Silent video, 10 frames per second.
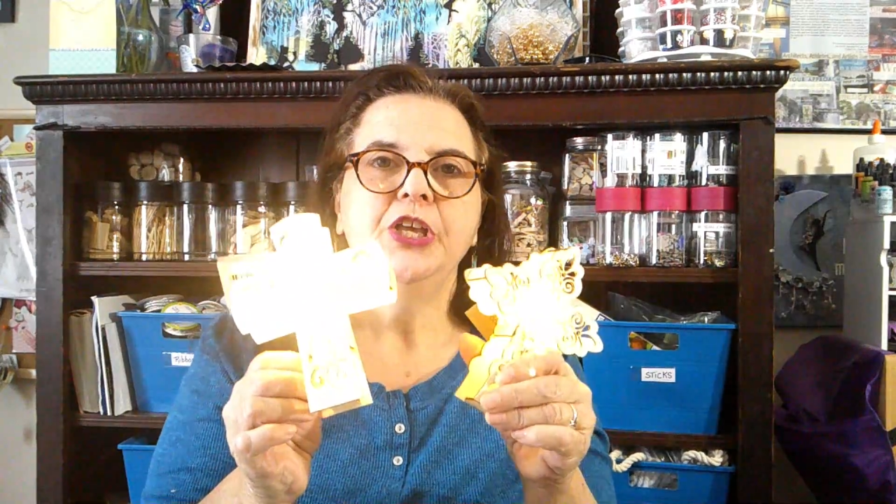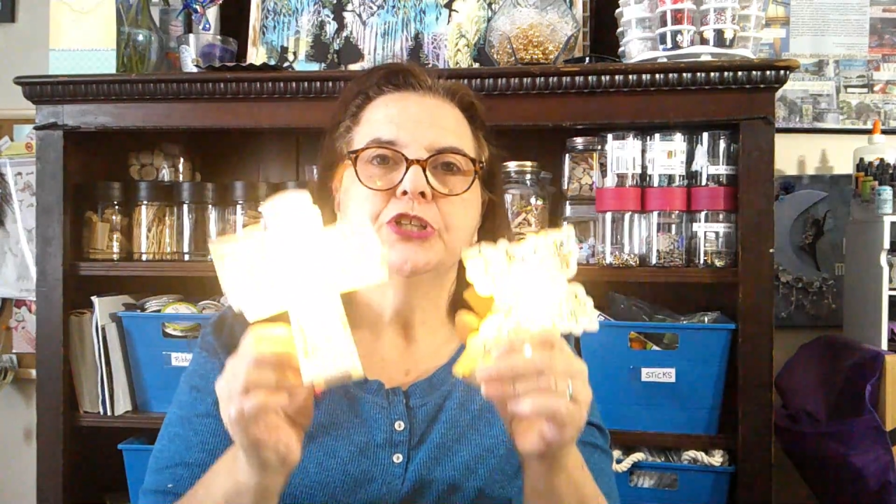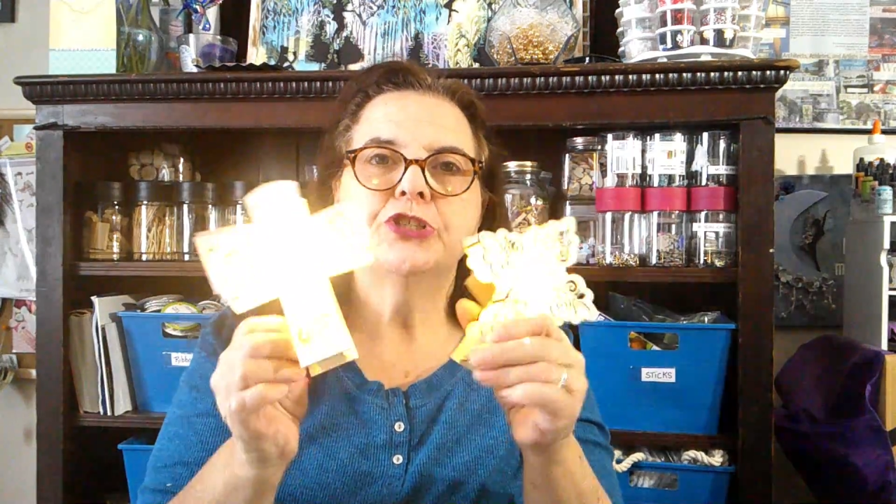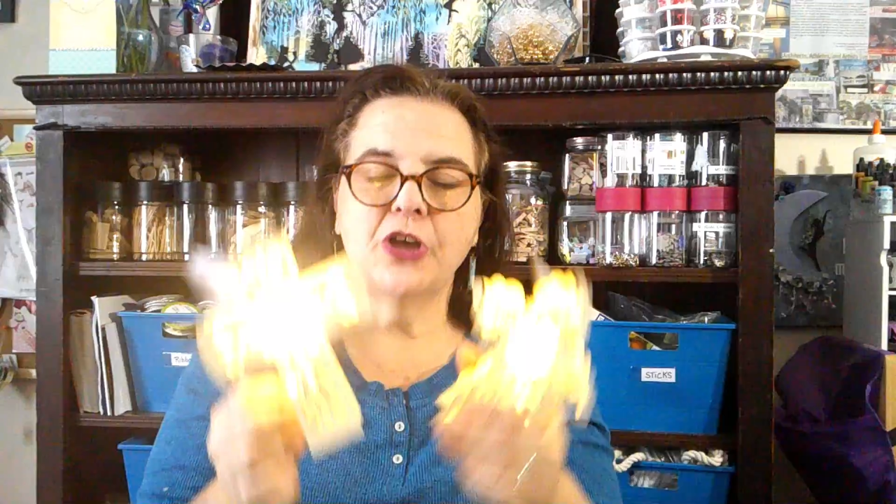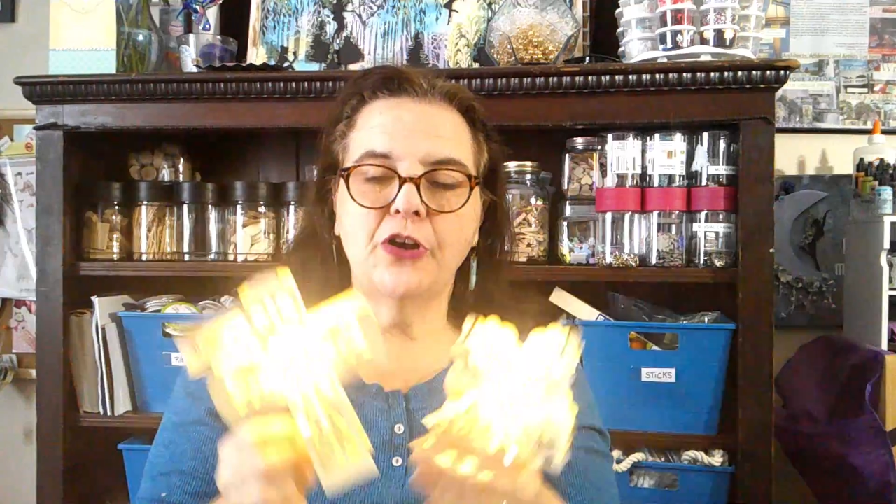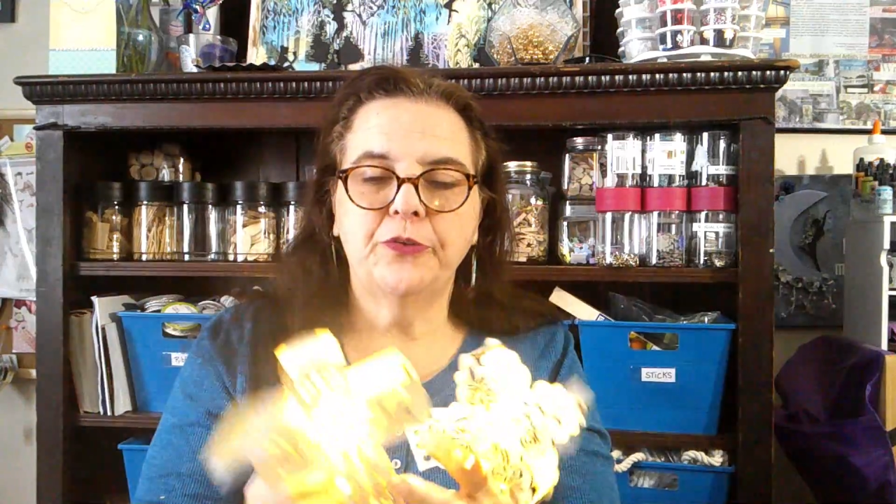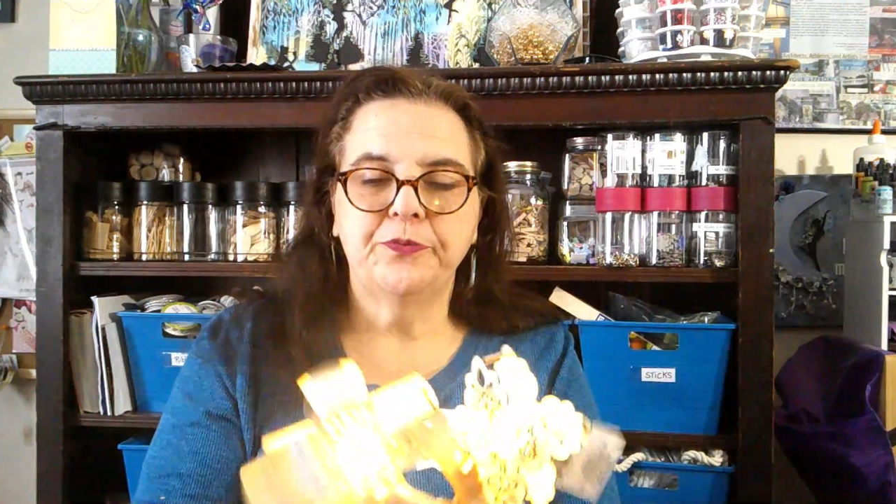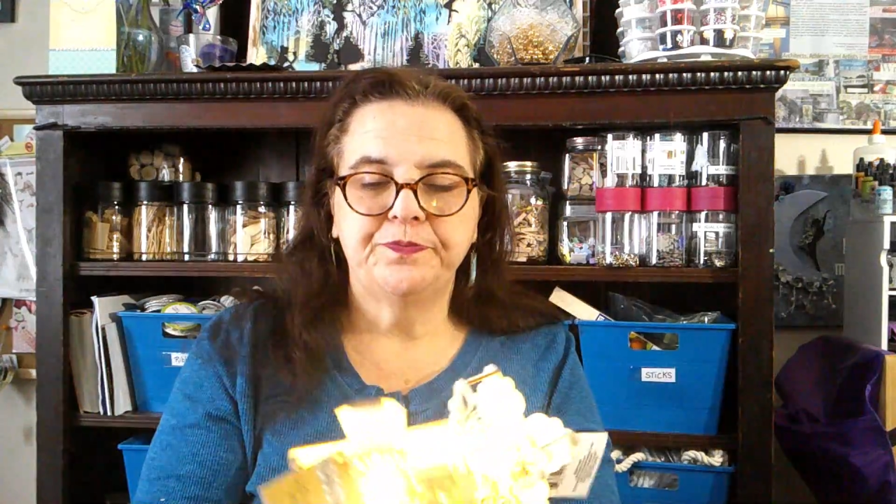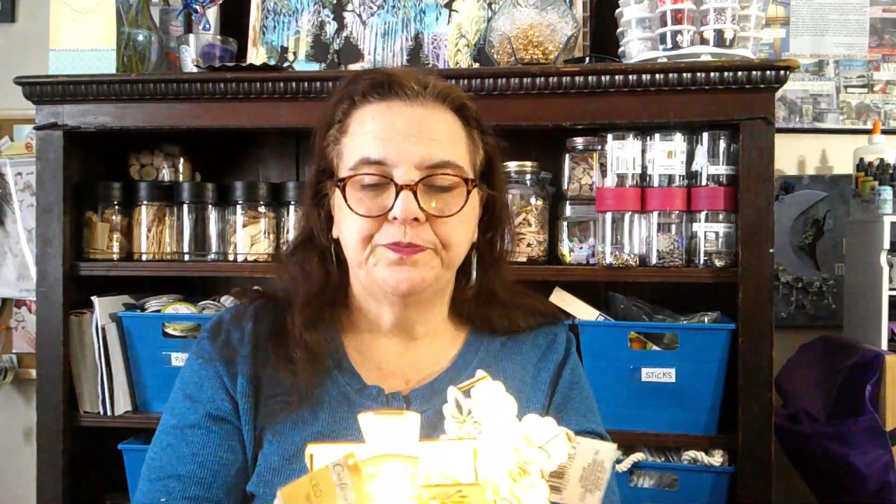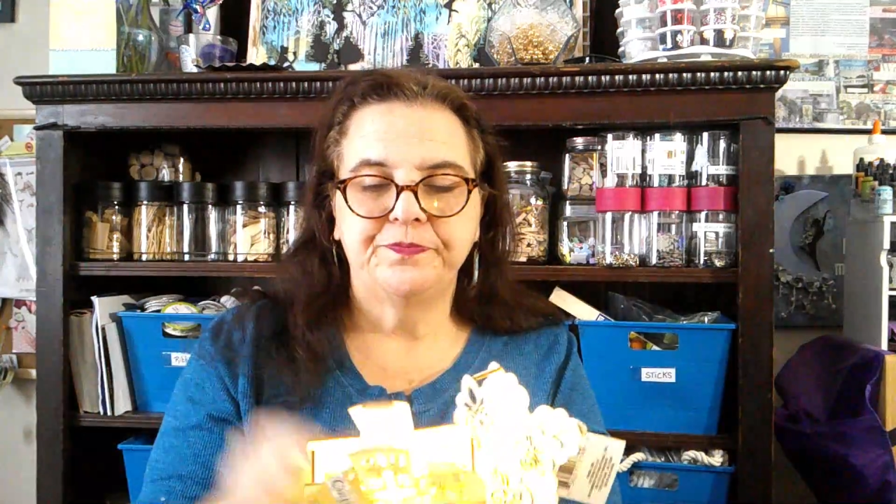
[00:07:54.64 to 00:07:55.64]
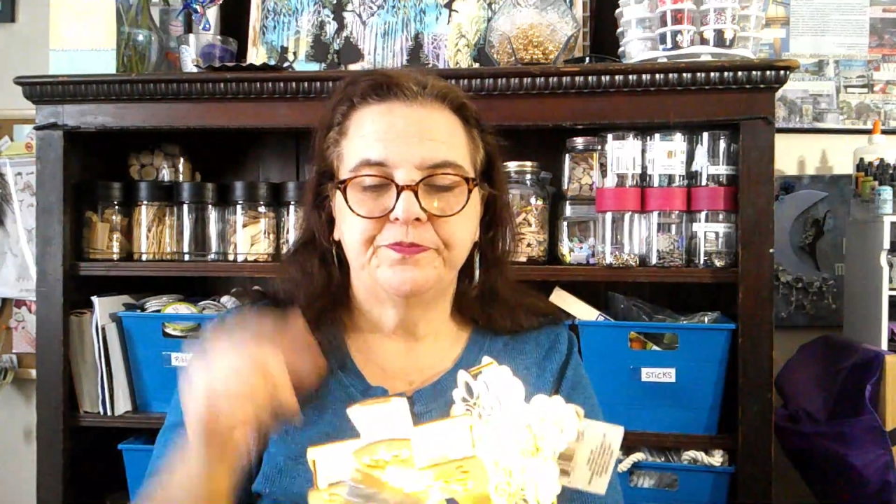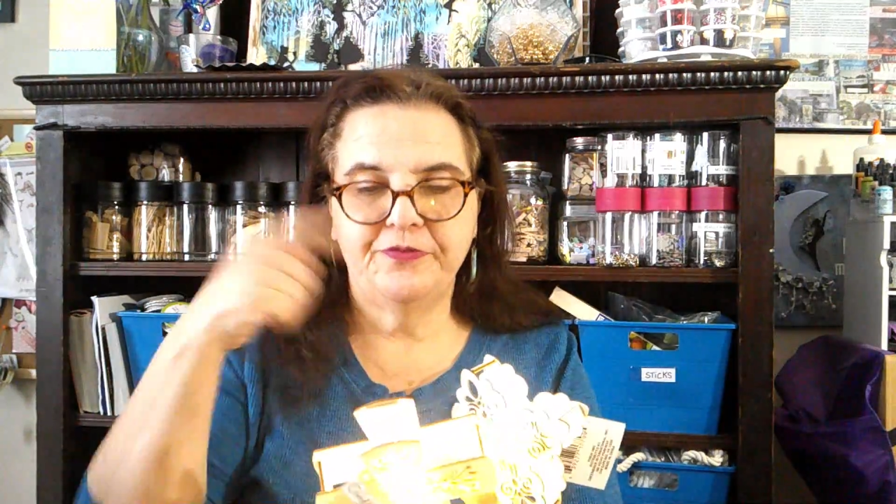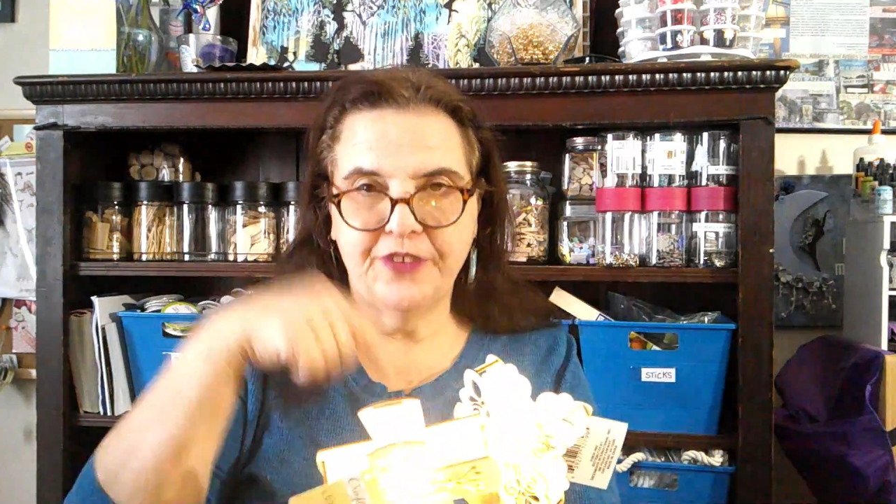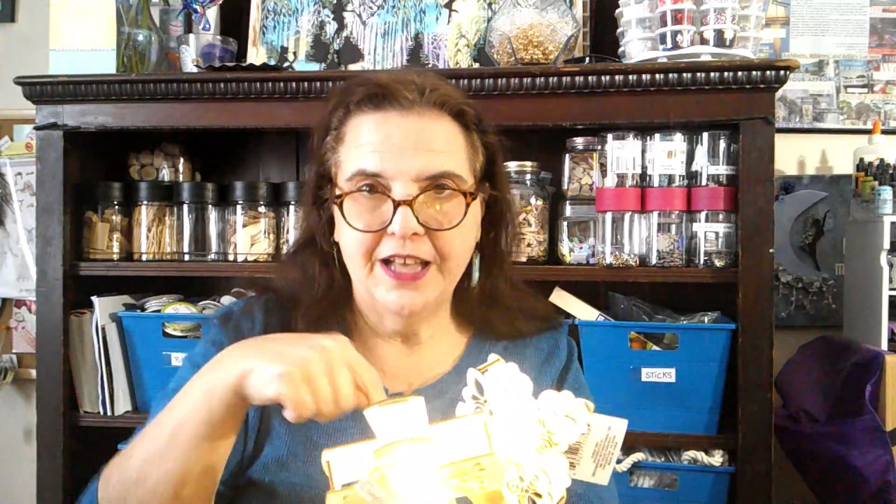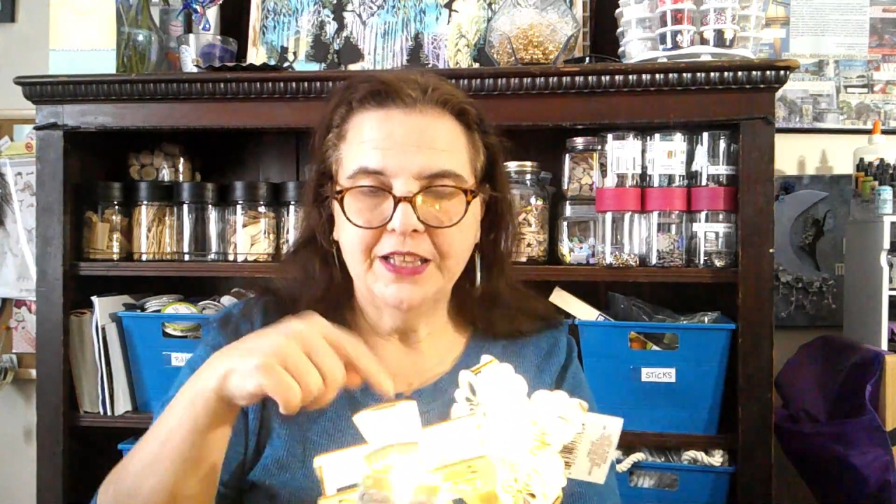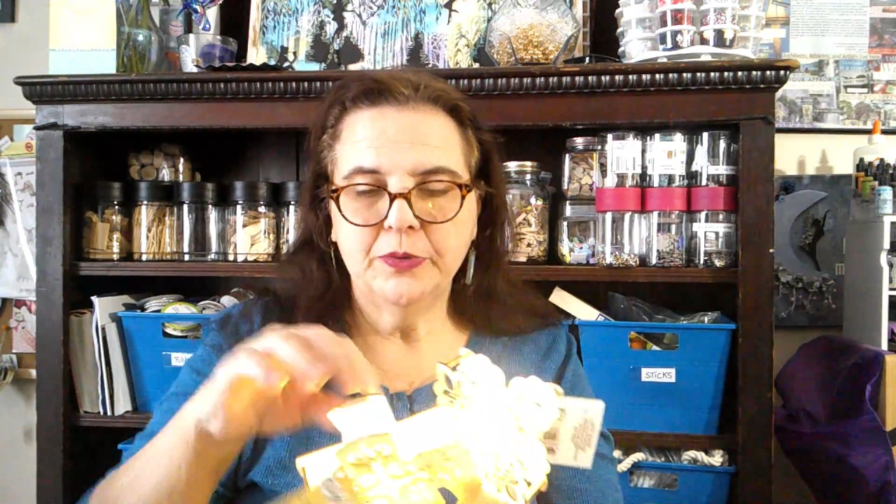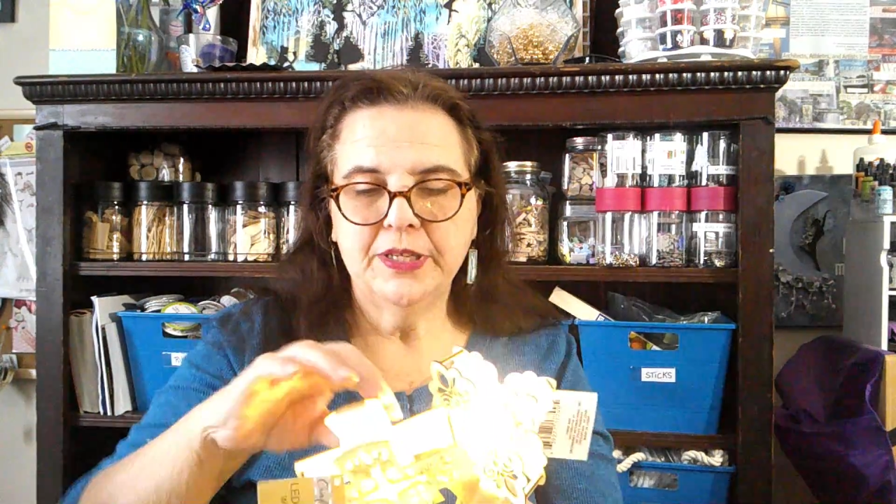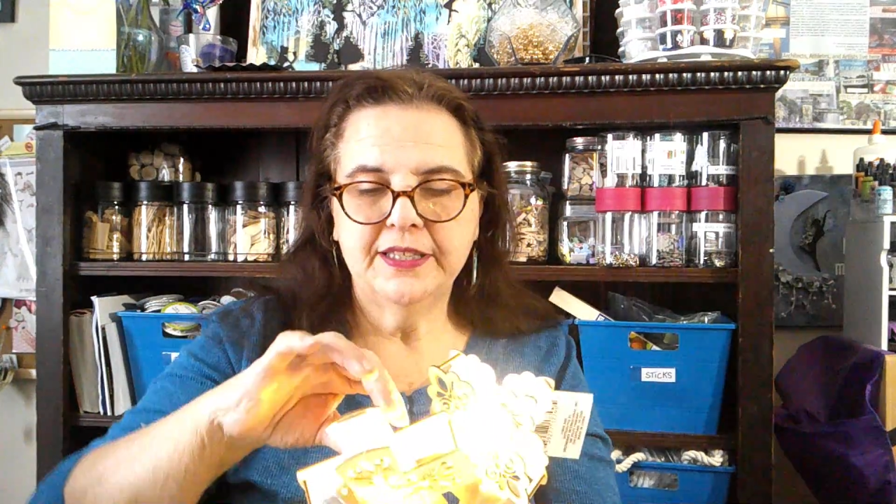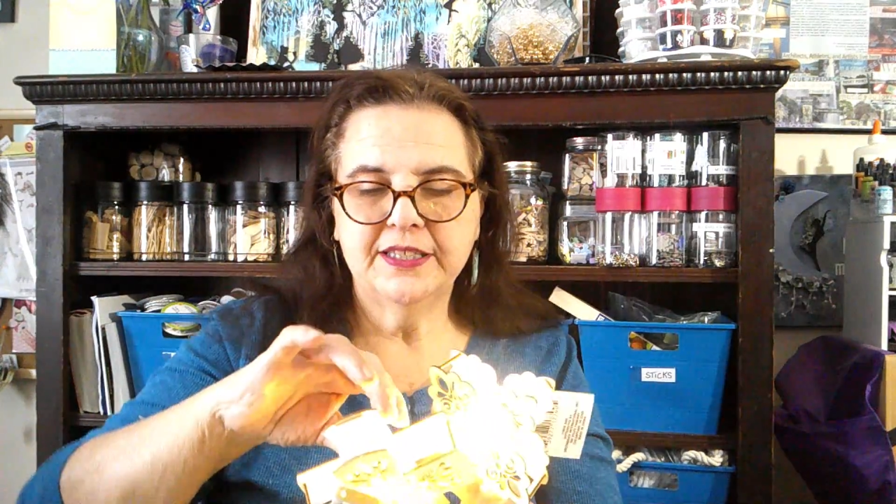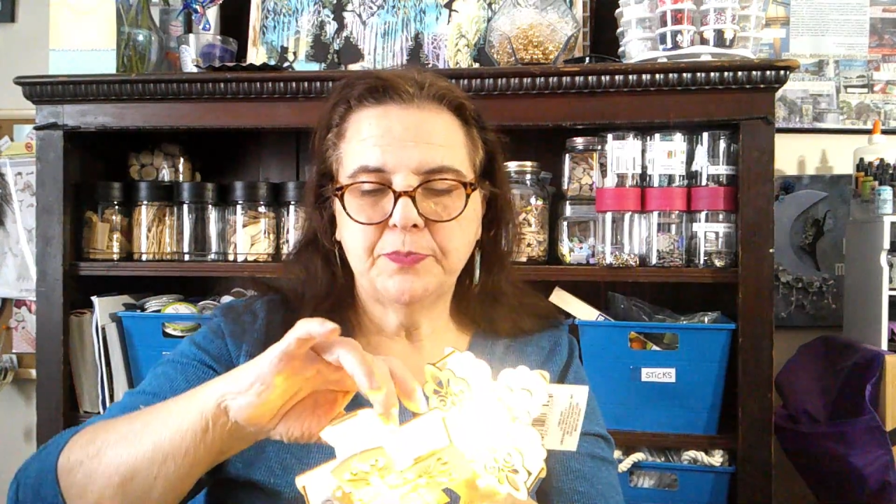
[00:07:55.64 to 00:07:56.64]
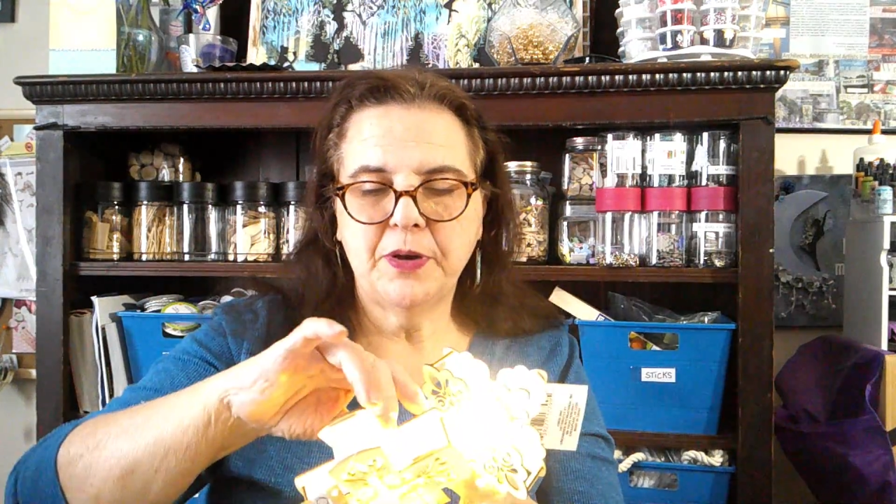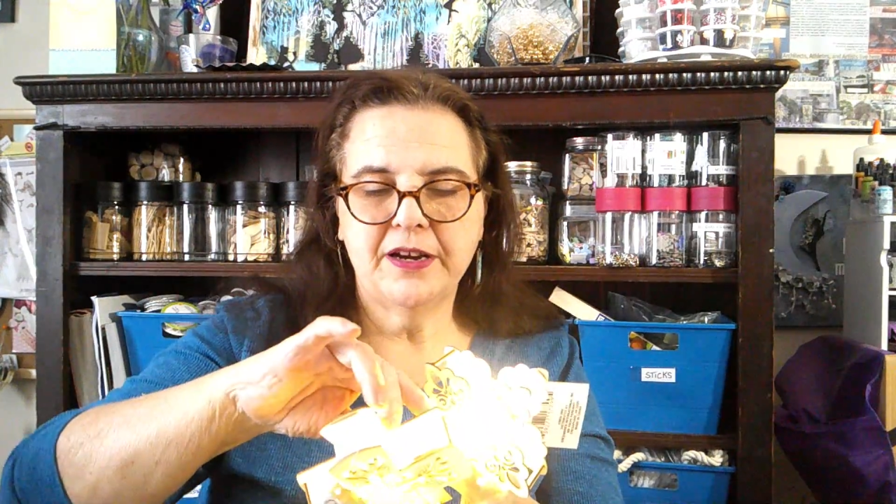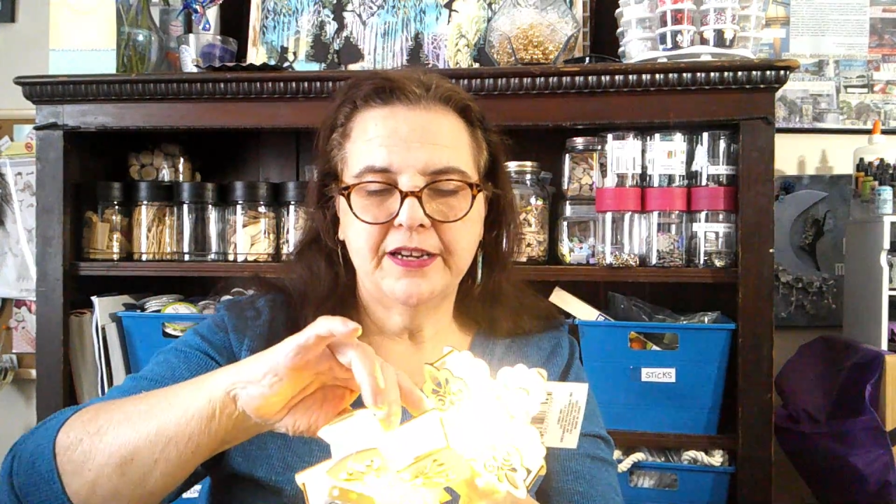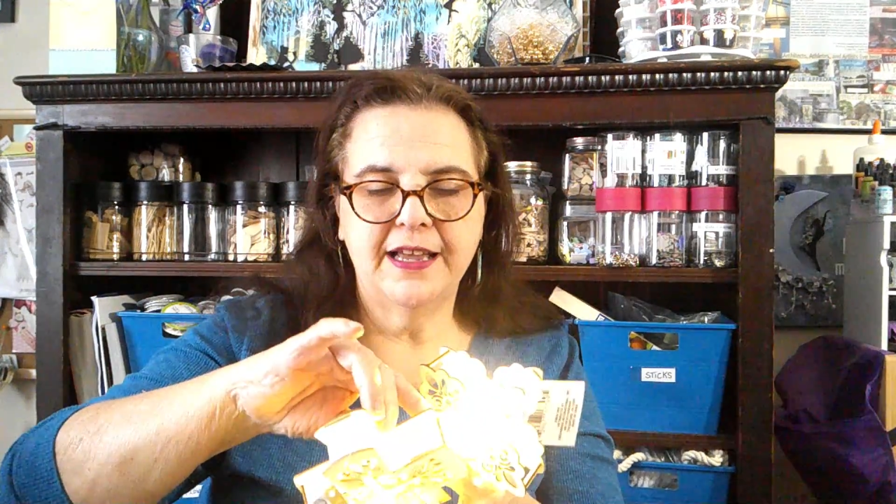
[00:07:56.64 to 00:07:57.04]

So following this part,